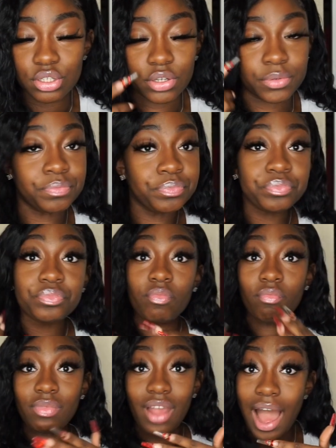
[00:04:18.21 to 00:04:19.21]
So
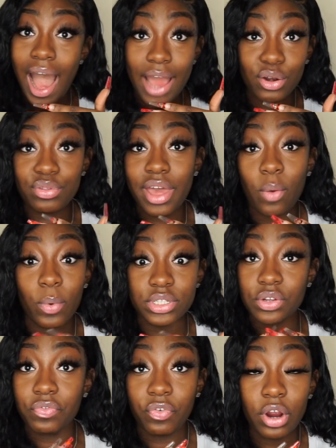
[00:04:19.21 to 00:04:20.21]
I knew that it
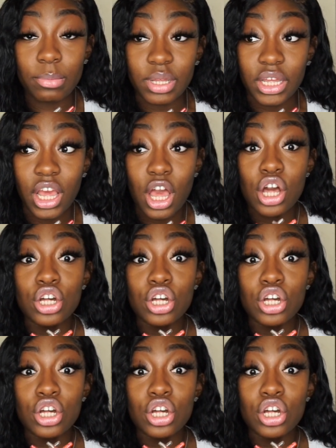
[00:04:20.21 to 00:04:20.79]
wasn't for me.